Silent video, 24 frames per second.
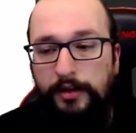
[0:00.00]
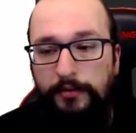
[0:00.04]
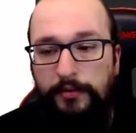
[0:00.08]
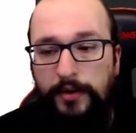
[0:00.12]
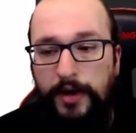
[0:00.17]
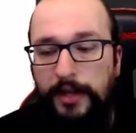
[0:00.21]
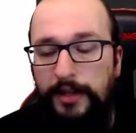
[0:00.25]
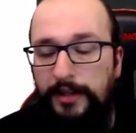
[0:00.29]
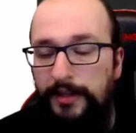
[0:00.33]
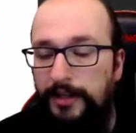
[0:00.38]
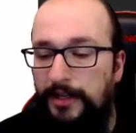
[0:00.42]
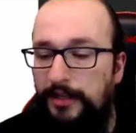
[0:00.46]

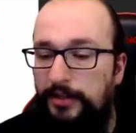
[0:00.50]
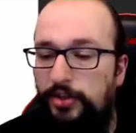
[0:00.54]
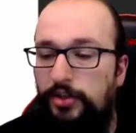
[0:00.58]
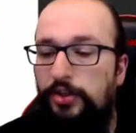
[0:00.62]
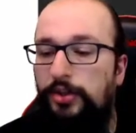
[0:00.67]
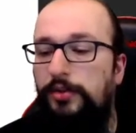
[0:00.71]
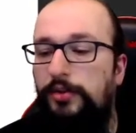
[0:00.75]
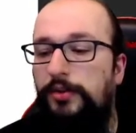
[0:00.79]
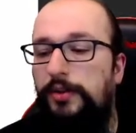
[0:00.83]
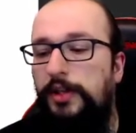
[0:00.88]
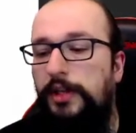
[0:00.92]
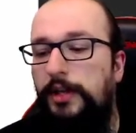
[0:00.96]
right? That's
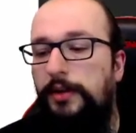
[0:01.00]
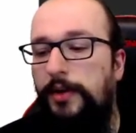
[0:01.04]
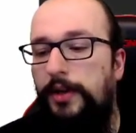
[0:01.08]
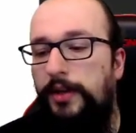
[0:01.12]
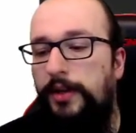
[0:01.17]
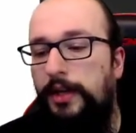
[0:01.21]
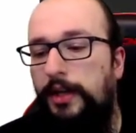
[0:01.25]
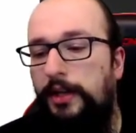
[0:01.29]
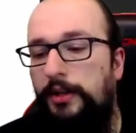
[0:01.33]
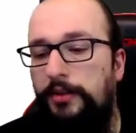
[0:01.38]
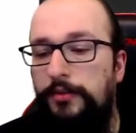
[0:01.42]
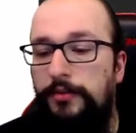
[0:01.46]
usually
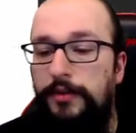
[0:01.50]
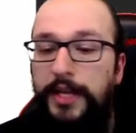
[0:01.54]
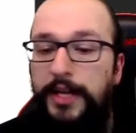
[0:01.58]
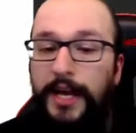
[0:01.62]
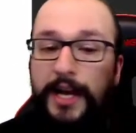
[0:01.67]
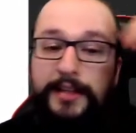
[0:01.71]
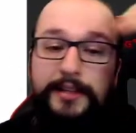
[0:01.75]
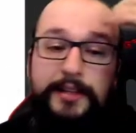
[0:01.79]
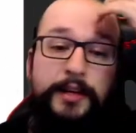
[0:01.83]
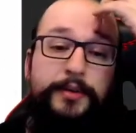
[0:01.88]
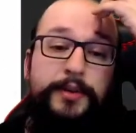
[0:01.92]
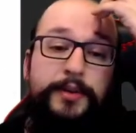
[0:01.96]
what they do.
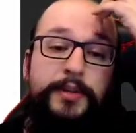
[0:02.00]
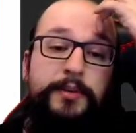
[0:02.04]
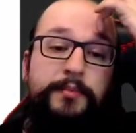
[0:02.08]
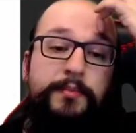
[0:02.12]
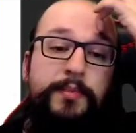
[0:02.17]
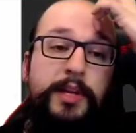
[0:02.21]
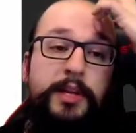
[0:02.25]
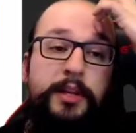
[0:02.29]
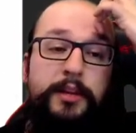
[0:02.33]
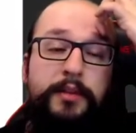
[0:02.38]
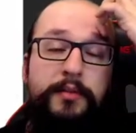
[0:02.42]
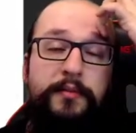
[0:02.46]
That's how it's
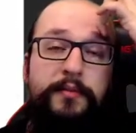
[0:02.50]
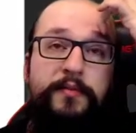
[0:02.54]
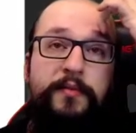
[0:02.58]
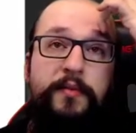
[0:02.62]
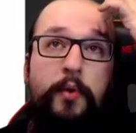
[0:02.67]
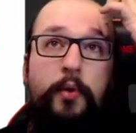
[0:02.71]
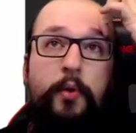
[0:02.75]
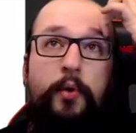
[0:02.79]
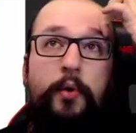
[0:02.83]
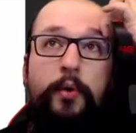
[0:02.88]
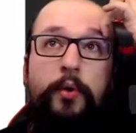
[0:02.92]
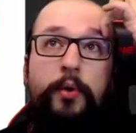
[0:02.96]
been
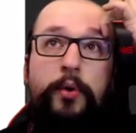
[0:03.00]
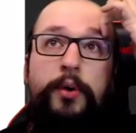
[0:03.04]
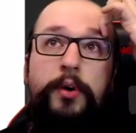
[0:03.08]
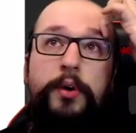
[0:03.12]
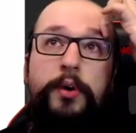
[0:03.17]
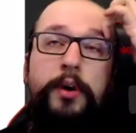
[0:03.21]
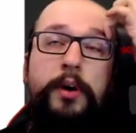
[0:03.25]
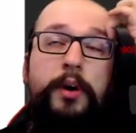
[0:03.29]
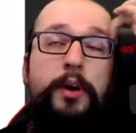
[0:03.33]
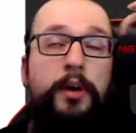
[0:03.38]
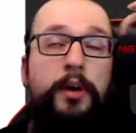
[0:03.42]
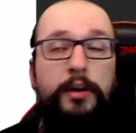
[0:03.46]

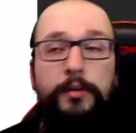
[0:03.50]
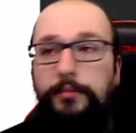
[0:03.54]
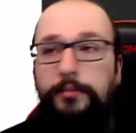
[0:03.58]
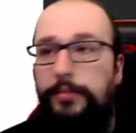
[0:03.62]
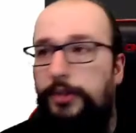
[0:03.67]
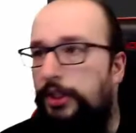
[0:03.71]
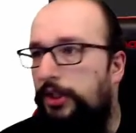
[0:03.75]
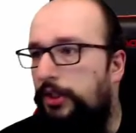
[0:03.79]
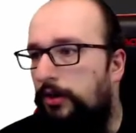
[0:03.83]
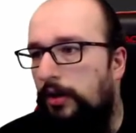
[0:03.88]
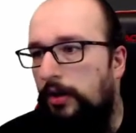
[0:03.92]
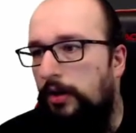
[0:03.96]
for
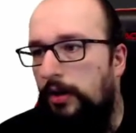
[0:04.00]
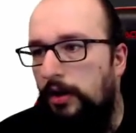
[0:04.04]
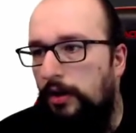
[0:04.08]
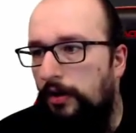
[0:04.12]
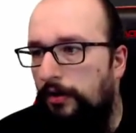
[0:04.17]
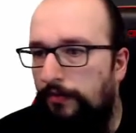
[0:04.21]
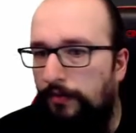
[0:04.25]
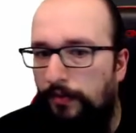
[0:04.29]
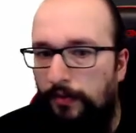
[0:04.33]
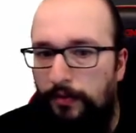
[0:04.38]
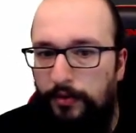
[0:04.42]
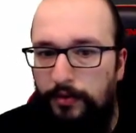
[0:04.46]

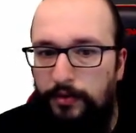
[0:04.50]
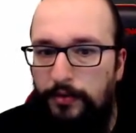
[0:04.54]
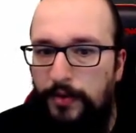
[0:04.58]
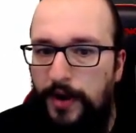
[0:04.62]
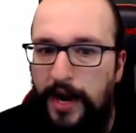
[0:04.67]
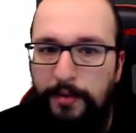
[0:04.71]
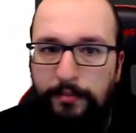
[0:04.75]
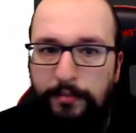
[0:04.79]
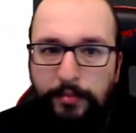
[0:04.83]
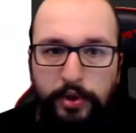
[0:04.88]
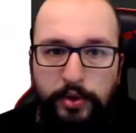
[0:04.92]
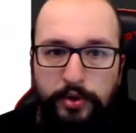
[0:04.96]

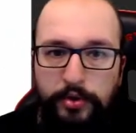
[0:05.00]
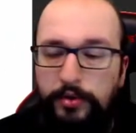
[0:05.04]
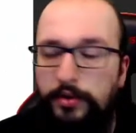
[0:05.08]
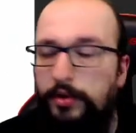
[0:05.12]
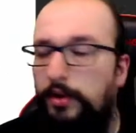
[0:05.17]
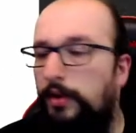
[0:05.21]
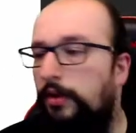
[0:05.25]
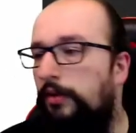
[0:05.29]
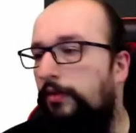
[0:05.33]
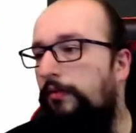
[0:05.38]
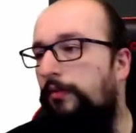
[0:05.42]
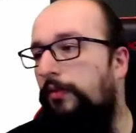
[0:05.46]
Granblue,
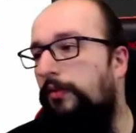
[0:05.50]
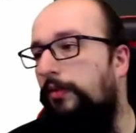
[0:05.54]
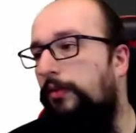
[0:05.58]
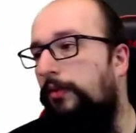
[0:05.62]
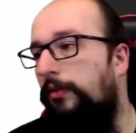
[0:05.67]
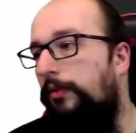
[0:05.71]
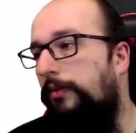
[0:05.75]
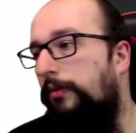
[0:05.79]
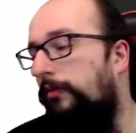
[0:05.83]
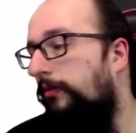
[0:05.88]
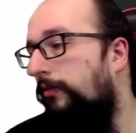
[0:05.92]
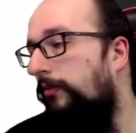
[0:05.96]

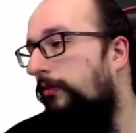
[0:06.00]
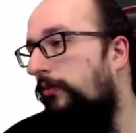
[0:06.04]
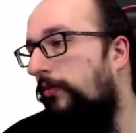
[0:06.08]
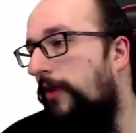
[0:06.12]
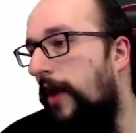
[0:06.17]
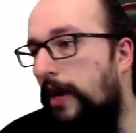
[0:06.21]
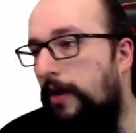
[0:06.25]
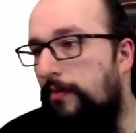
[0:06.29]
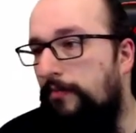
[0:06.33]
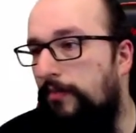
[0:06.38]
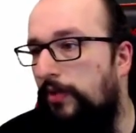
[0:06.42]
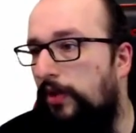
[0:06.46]
for
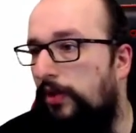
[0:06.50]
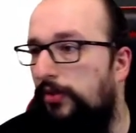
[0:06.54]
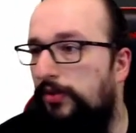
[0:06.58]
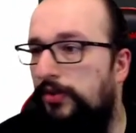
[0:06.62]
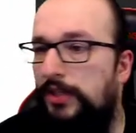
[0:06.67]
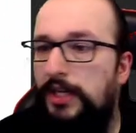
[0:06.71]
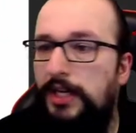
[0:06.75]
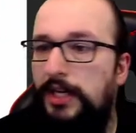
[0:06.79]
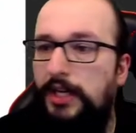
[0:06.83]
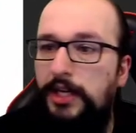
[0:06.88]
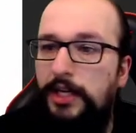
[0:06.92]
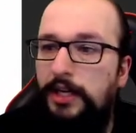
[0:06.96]
Dragon Ball
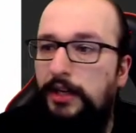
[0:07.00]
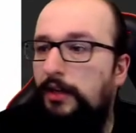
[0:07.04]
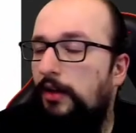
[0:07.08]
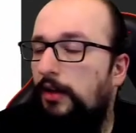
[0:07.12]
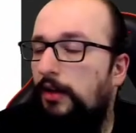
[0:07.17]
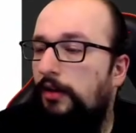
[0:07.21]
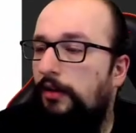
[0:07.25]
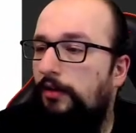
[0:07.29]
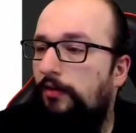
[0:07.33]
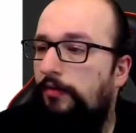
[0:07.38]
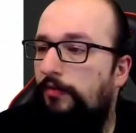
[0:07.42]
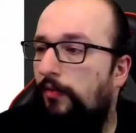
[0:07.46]
Z,
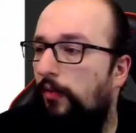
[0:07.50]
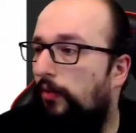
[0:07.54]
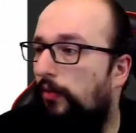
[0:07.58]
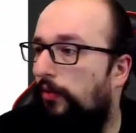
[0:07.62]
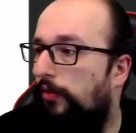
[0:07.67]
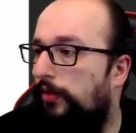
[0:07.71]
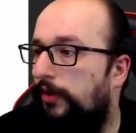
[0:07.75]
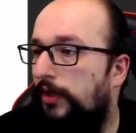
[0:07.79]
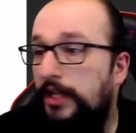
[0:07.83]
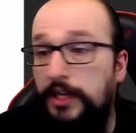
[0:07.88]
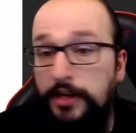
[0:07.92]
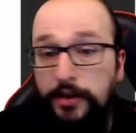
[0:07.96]

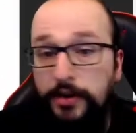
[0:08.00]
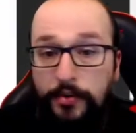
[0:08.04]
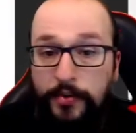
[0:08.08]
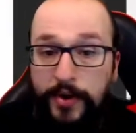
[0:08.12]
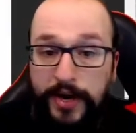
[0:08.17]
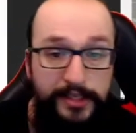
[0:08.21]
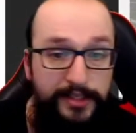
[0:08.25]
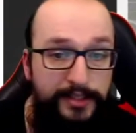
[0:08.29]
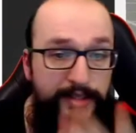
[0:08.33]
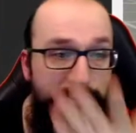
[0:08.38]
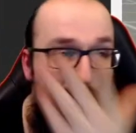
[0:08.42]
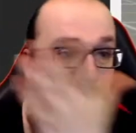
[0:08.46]
for
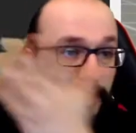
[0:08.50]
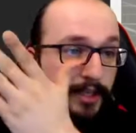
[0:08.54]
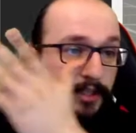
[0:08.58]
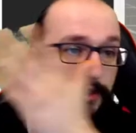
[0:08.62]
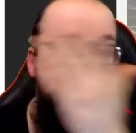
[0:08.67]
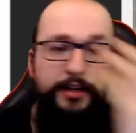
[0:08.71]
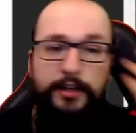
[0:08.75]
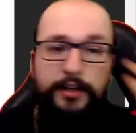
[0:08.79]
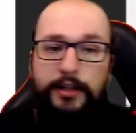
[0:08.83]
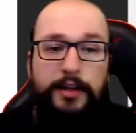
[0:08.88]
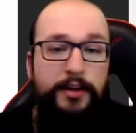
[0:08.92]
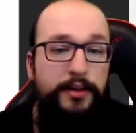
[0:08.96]
DOA
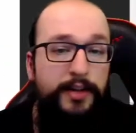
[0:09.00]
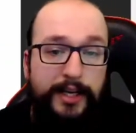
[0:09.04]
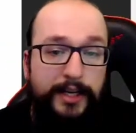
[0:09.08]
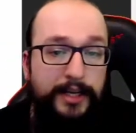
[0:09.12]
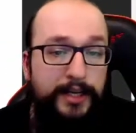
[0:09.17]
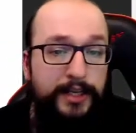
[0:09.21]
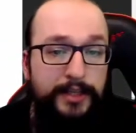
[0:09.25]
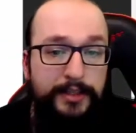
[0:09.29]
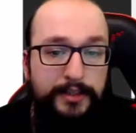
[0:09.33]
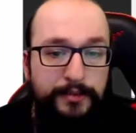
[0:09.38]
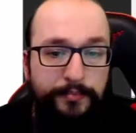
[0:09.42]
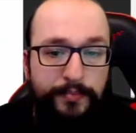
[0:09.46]
6, you know,
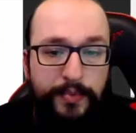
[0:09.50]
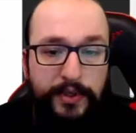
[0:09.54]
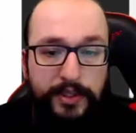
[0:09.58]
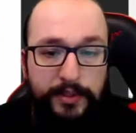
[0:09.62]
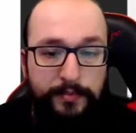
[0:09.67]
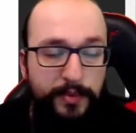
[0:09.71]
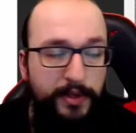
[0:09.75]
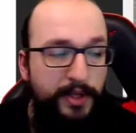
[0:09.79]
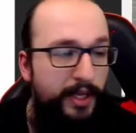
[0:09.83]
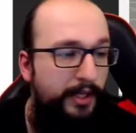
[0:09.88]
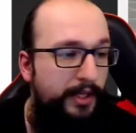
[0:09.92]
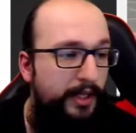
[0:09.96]
like it's
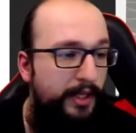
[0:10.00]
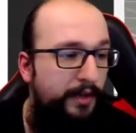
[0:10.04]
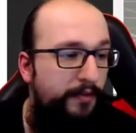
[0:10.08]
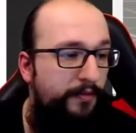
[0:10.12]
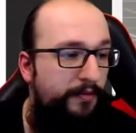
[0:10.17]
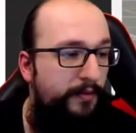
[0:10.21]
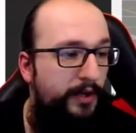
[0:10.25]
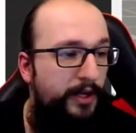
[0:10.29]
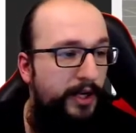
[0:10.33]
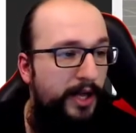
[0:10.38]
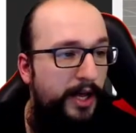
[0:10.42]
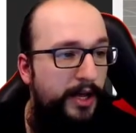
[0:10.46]
been like that
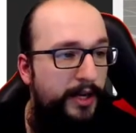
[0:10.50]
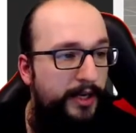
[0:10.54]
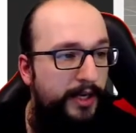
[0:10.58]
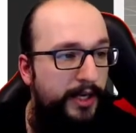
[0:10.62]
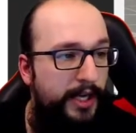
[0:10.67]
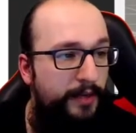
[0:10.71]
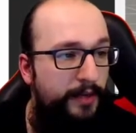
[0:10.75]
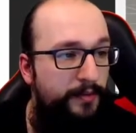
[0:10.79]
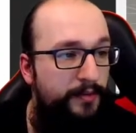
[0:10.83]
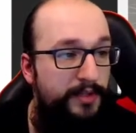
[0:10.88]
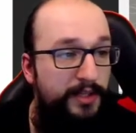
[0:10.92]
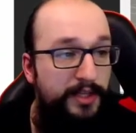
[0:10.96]
for a lot of
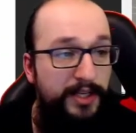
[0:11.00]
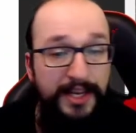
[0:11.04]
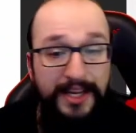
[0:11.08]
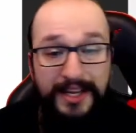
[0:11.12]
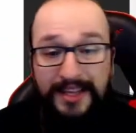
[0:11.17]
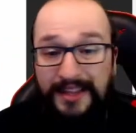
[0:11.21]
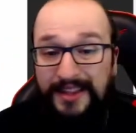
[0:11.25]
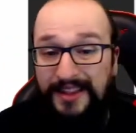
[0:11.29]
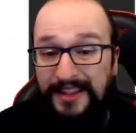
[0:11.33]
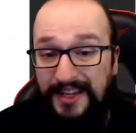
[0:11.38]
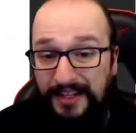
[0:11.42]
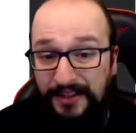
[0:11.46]
games.
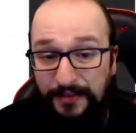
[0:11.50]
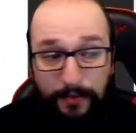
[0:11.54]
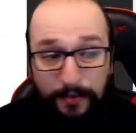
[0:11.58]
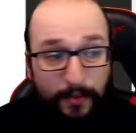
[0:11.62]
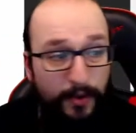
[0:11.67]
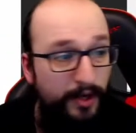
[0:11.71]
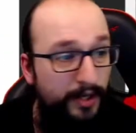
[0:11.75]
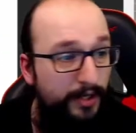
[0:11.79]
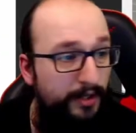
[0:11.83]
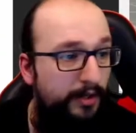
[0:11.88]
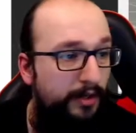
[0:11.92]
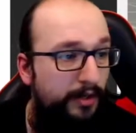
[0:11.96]
In this
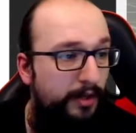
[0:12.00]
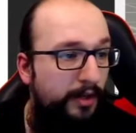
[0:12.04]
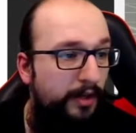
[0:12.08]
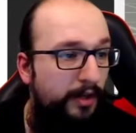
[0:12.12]
one,